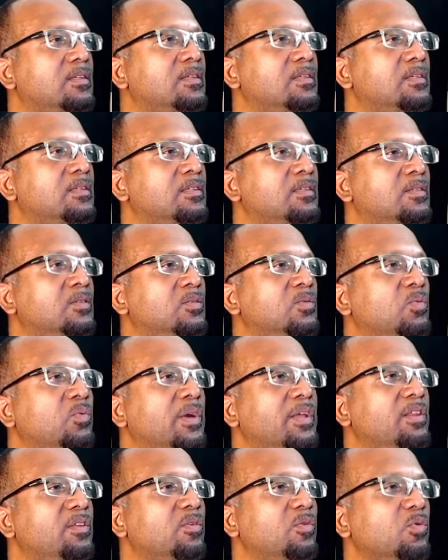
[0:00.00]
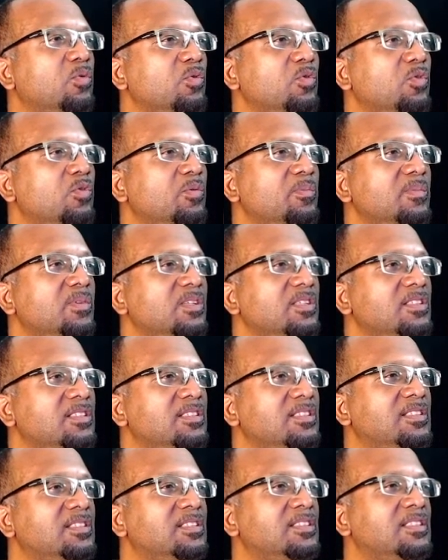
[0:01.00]
with whom
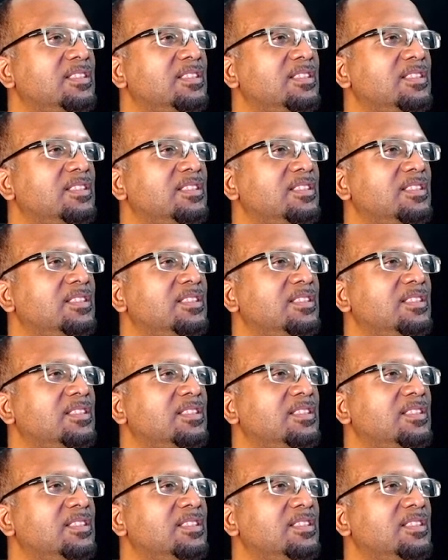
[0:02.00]
the